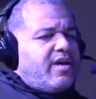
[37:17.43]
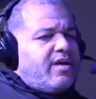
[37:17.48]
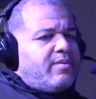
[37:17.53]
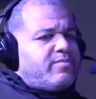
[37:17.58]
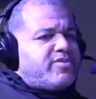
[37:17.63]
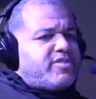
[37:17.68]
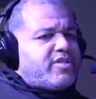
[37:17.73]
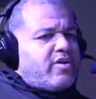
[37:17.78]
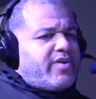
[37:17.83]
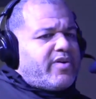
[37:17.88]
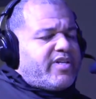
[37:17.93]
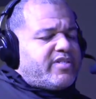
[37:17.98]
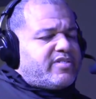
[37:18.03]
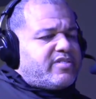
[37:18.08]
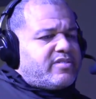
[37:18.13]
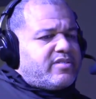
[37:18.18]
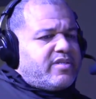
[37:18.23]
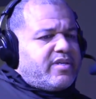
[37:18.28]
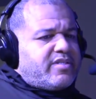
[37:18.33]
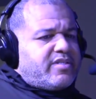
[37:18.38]
So
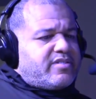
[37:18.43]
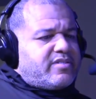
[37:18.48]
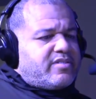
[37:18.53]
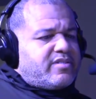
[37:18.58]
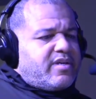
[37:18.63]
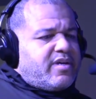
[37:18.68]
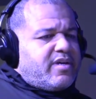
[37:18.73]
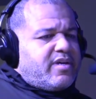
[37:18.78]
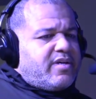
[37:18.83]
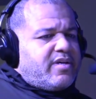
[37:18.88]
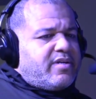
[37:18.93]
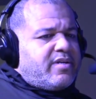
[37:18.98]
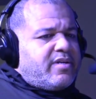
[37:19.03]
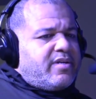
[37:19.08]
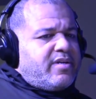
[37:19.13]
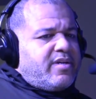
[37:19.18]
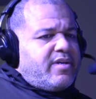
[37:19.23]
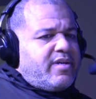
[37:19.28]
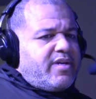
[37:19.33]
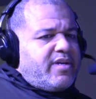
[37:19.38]
it's
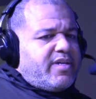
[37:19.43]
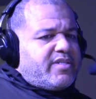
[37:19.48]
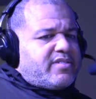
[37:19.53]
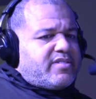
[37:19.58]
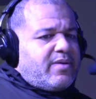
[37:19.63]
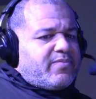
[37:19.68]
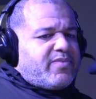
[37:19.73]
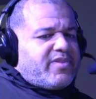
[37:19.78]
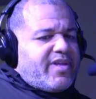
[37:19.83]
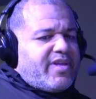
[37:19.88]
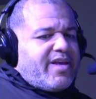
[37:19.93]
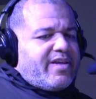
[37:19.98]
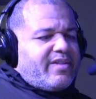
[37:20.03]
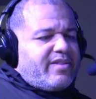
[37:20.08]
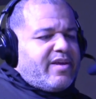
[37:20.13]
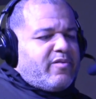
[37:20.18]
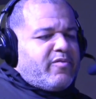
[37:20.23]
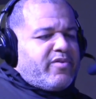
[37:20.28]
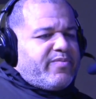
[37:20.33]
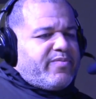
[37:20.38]
something
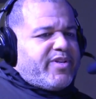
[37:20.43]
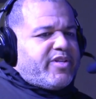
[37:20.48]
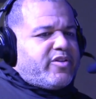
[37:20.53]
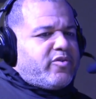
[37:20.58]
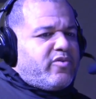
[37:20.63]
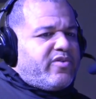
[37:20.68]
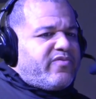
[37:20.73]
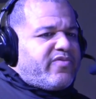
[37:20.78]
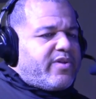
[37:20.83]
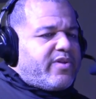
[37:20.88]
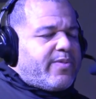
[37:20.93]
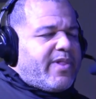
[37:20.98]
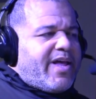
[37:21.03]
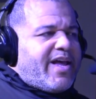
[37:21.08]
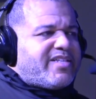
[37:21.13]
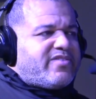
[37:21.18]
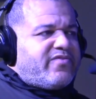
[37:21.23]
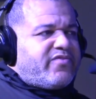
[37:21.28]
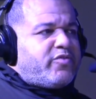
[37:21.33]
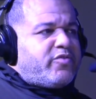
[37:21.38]
that we've been doing for the
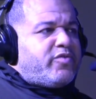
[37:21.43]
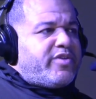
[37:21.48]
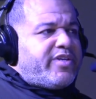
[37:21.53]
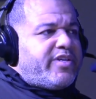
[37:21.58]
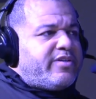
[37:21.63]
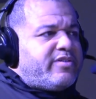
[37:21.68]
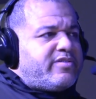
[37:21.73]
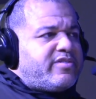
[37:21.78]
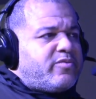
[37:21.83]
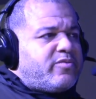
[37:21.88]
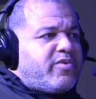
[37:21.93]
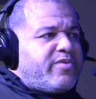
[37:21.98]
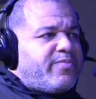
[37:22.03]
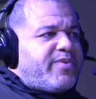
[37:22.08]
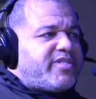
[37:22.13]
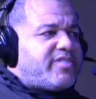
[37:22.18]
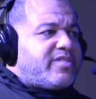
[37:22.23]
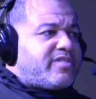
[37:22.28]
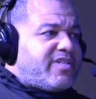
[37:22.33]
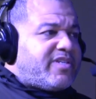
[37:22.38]
last few years, and we've
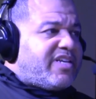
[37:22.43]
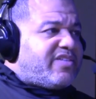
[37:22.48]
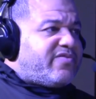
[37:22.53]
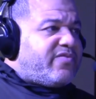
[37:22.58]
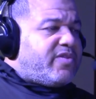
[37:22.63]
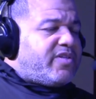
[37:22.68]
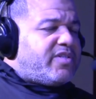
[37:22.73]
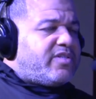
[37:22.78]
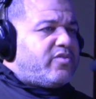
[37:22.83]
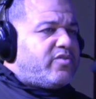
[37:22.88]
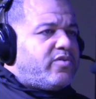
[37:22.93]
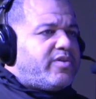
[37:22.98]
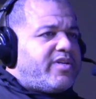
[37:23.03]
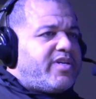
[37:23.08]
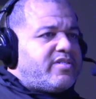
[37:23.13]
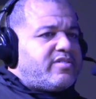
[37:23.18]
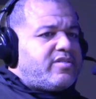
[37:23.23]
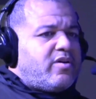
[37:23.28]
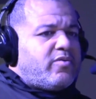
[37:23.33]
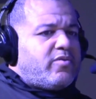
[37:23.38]
been successful in doing
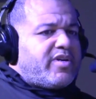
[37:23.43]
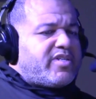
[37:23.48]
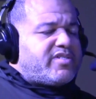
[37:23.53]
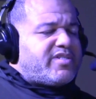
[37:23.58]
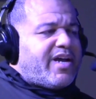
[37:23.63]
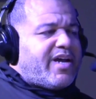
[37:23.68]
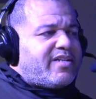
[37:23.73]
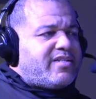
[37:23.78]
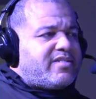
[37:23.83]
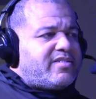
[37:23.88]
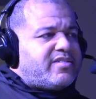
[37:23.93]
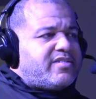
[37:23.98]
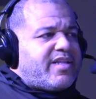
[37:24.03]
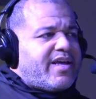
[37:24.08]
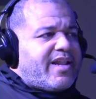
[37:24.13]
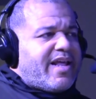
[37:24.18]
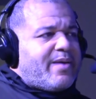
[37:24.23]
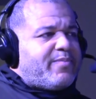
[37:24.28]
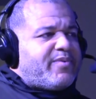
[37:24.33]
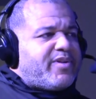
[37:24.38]
it. So we're excited to see
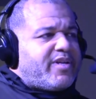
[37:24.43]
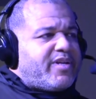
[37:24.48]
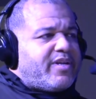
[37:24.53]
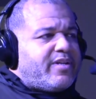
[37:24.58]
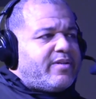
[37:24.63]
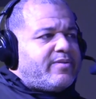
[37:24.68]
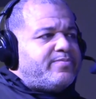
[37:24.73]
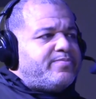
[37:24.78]
that happen again.